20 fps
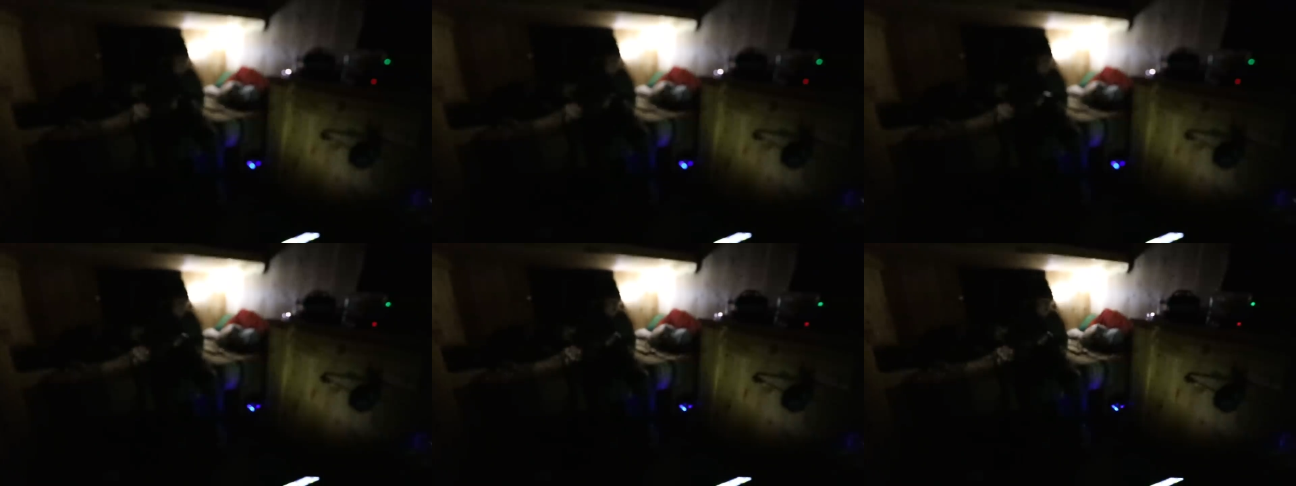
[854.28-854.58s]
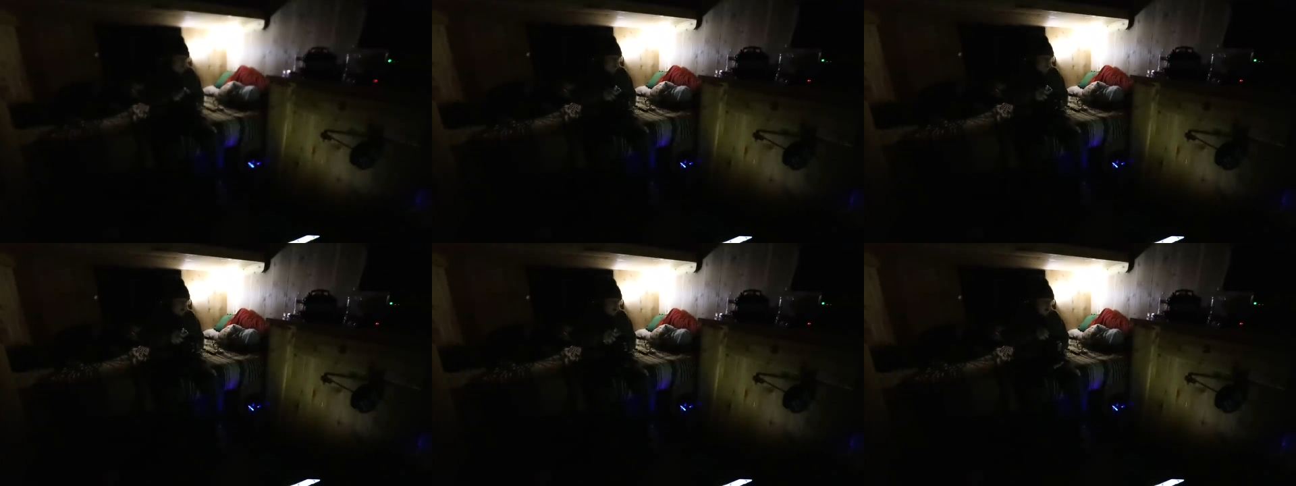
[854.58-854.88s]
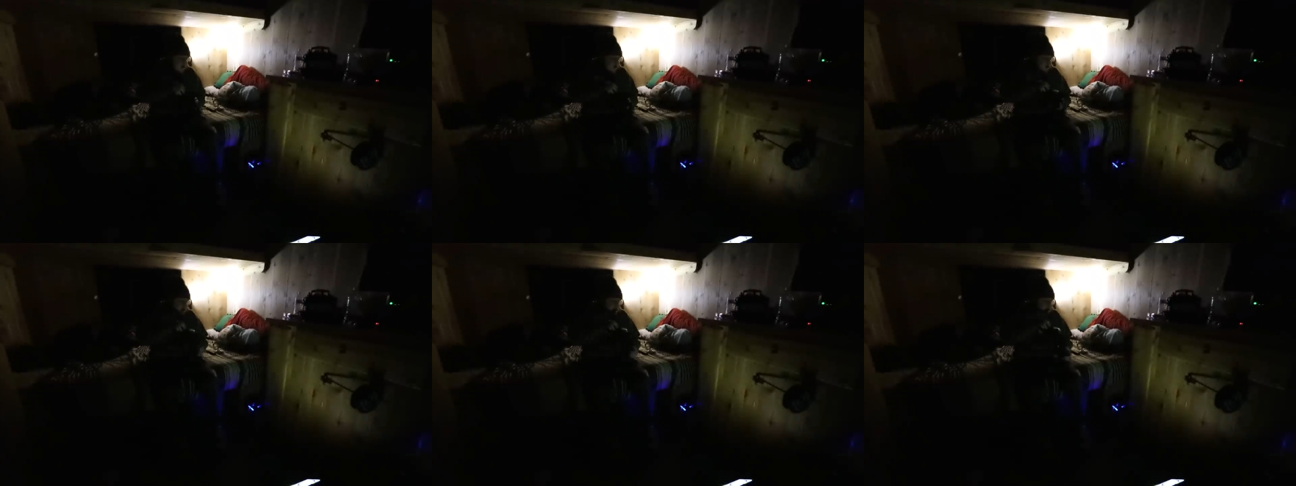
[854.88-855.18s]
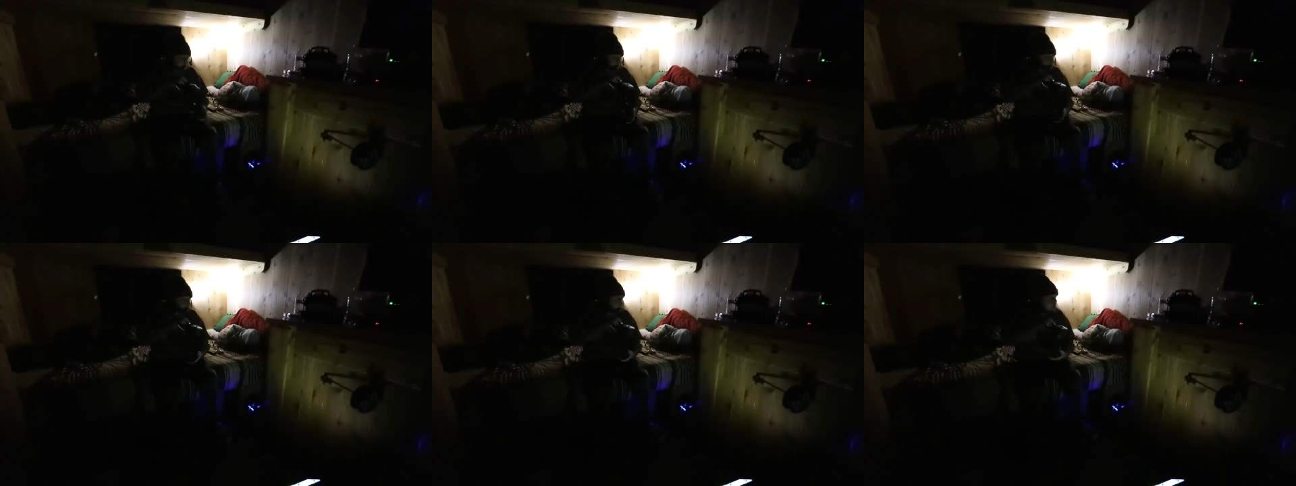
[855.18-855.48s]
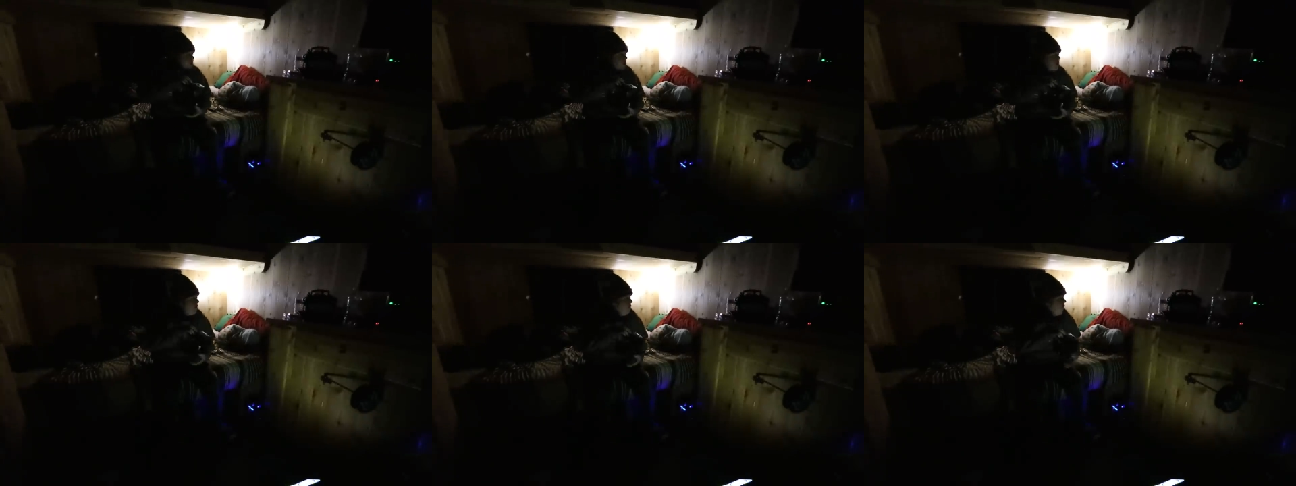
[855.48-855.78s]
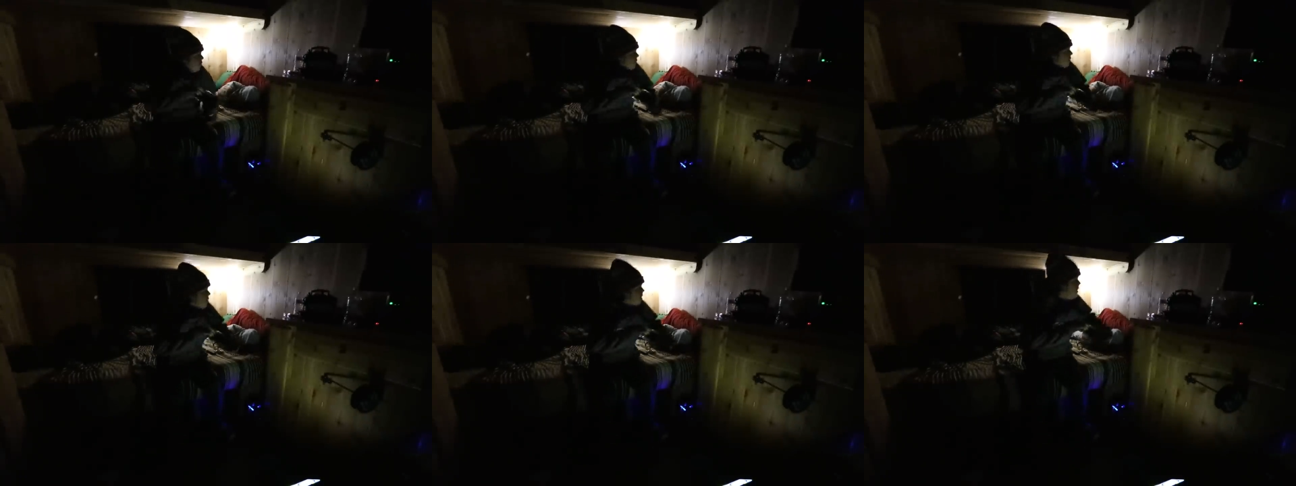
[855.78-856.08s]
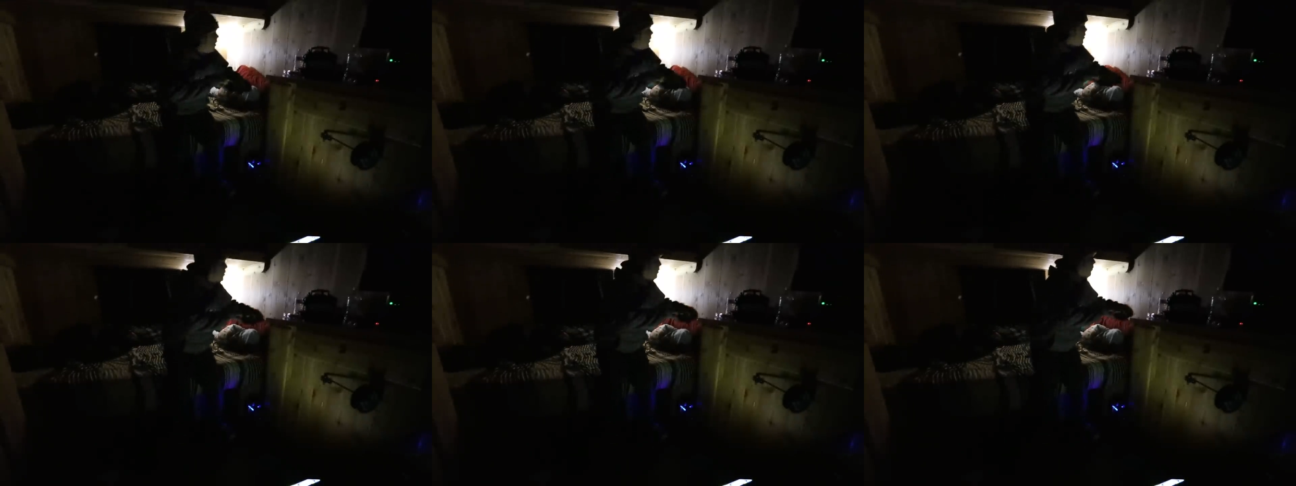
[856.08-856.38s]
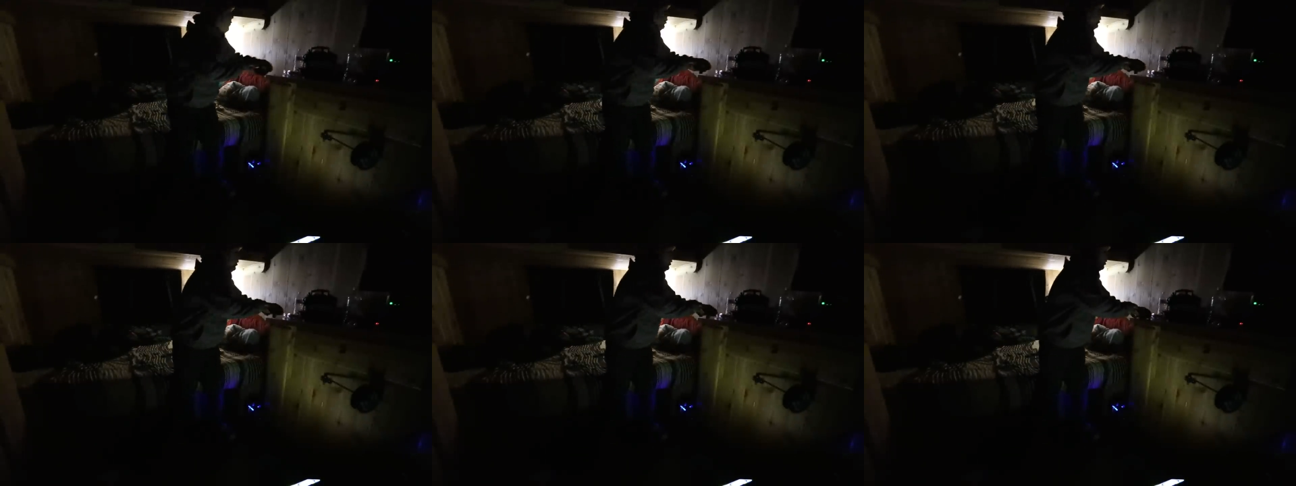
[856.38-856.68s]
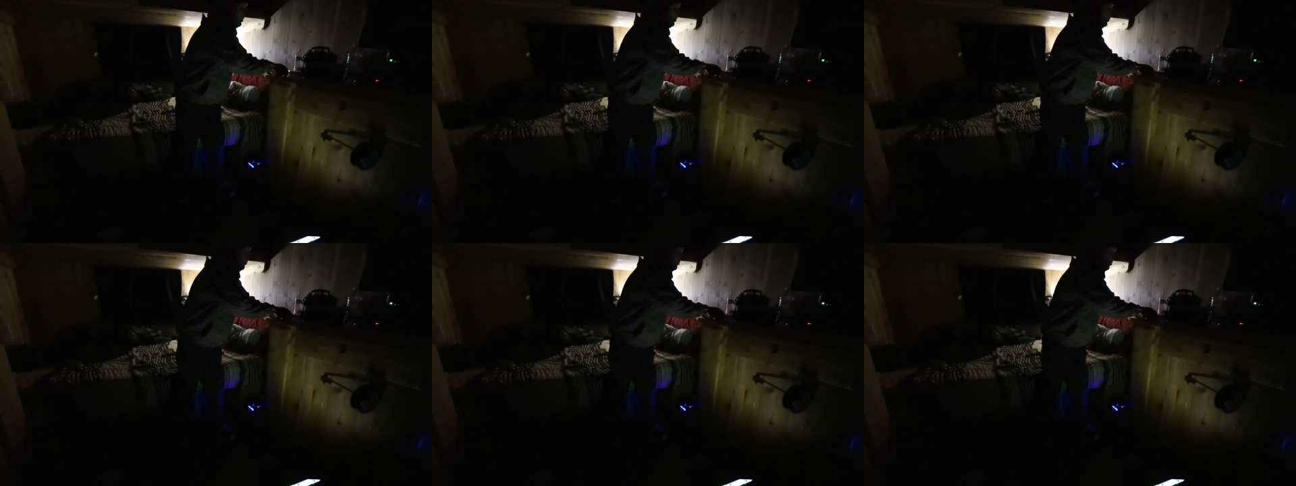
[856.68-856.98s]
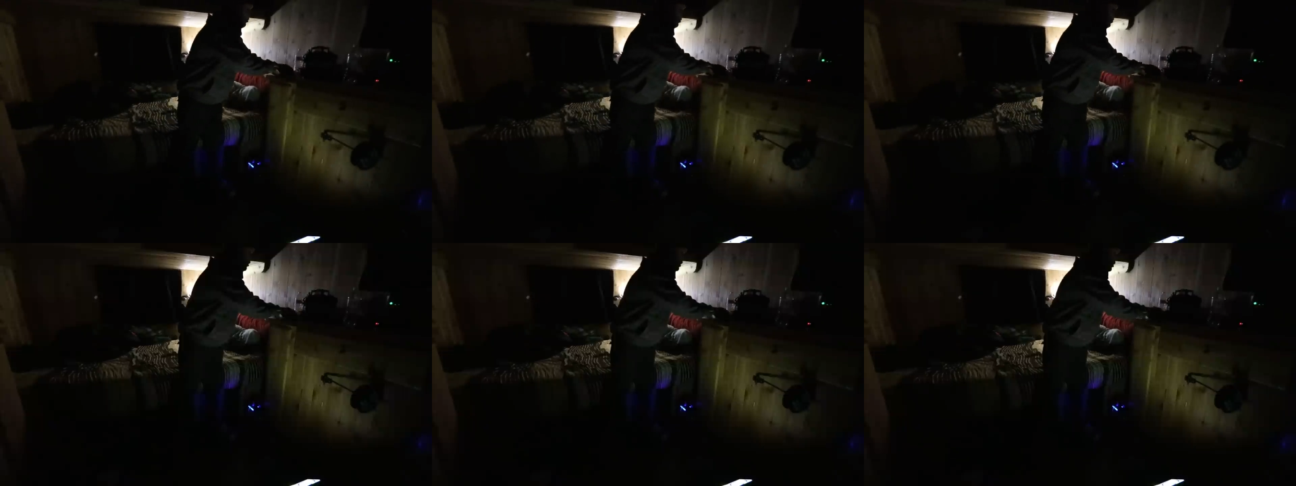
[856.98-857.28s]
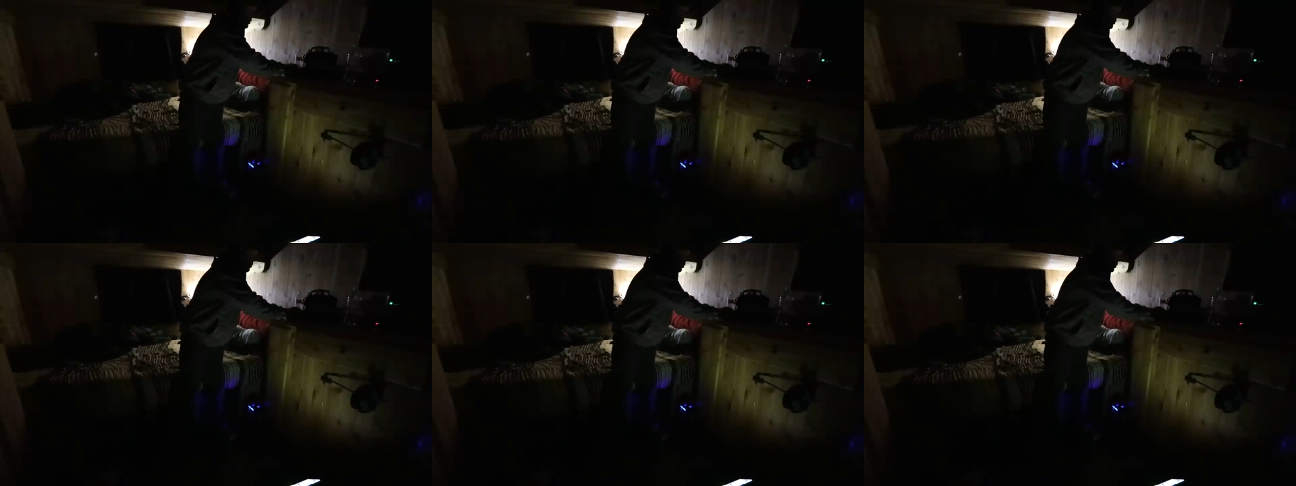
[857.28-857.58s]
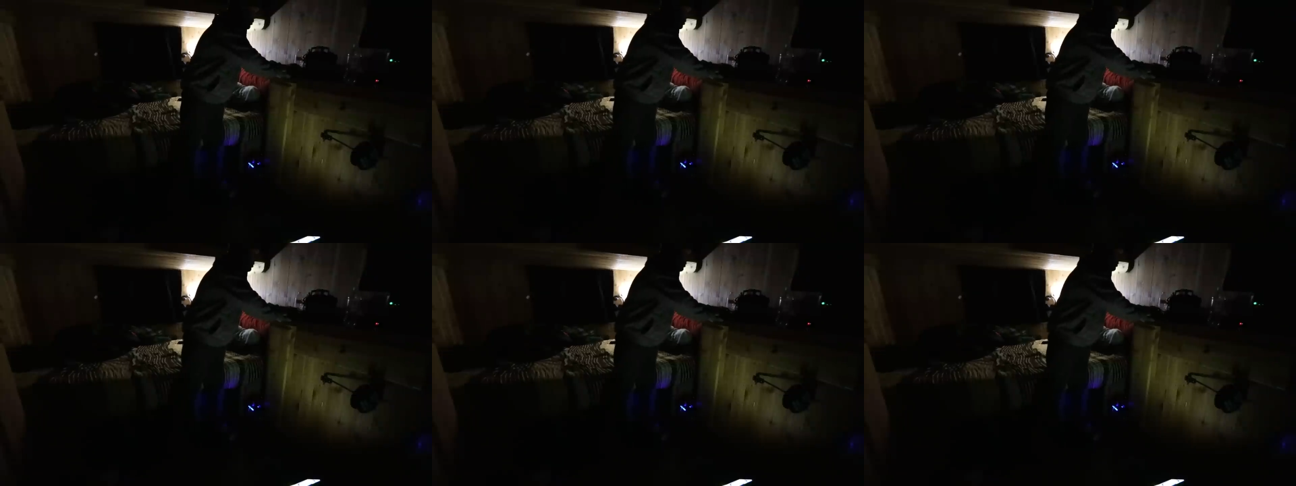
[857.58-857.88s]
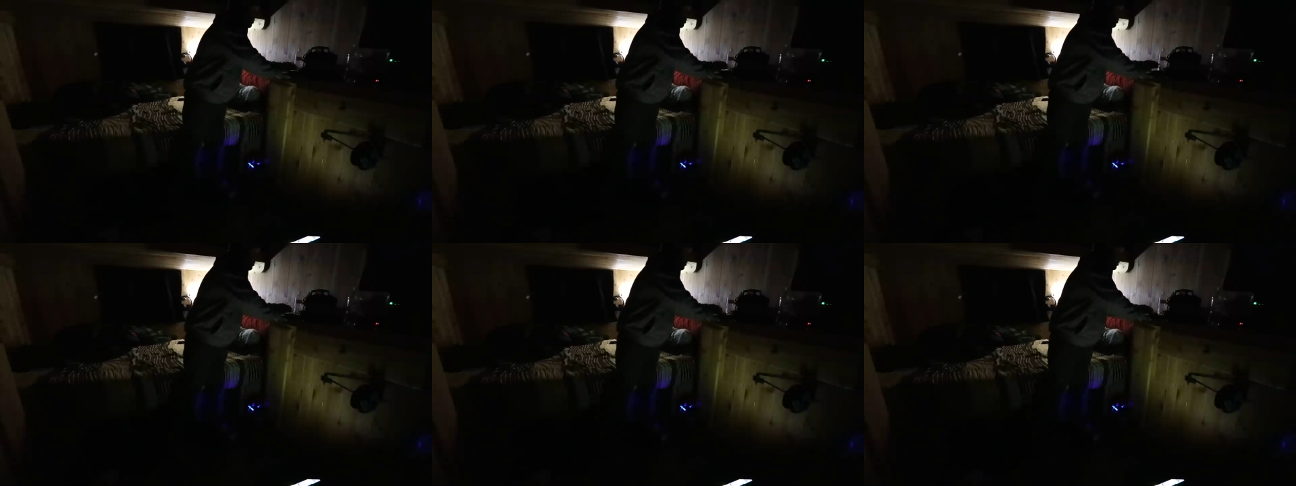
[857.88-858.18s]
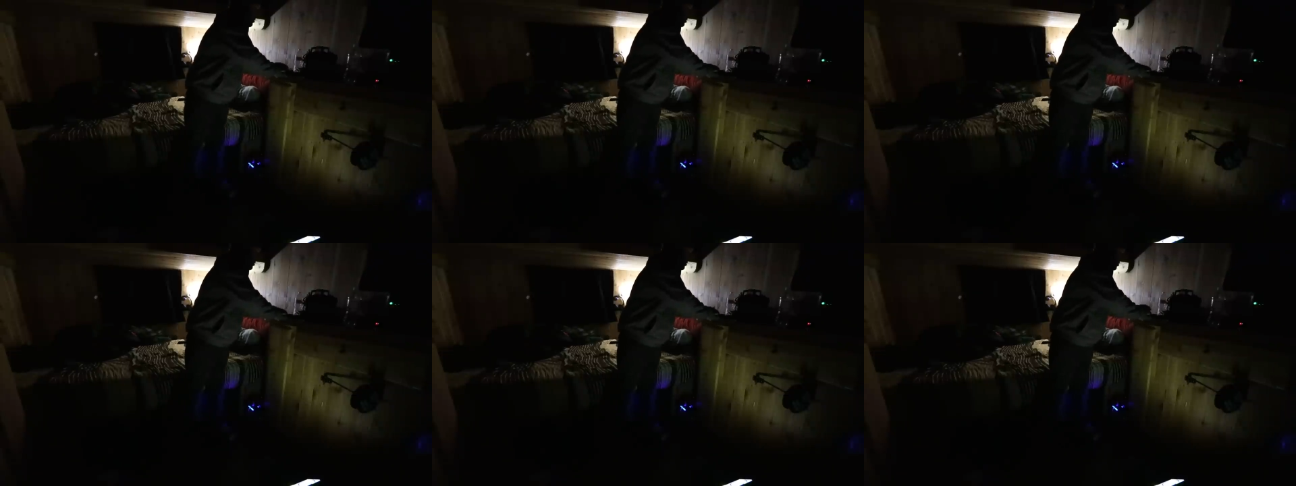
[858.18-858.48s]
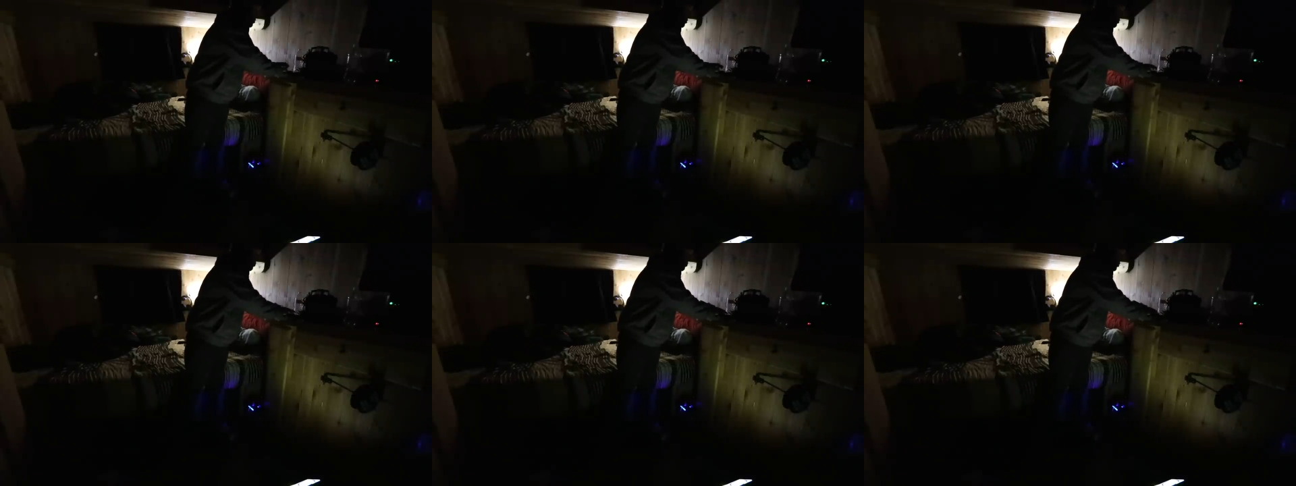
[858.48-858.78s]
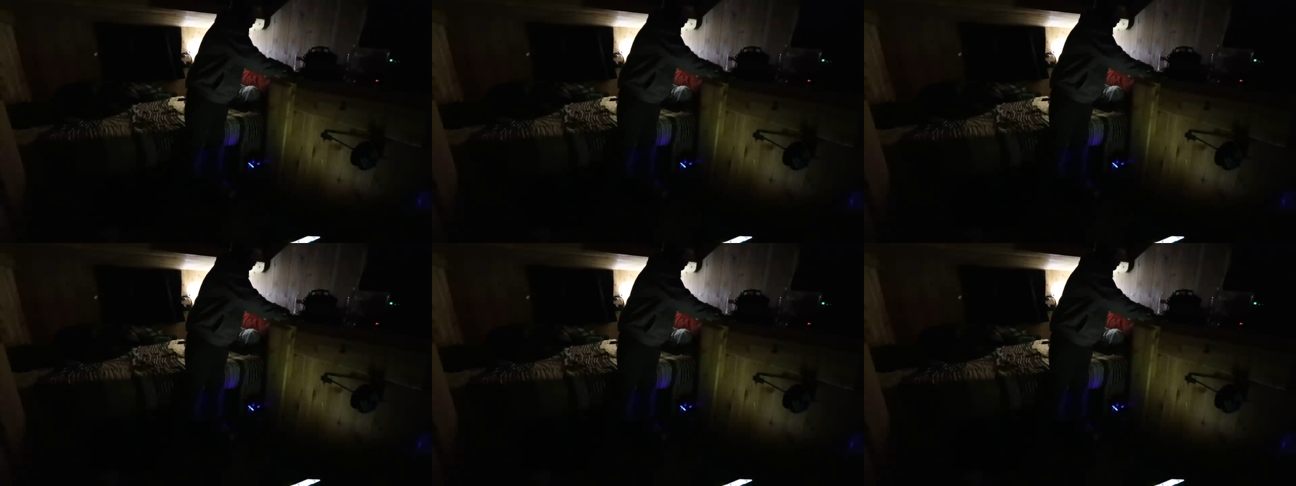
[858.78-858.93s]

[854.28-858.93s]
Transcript: Nobody's mouth can be seen.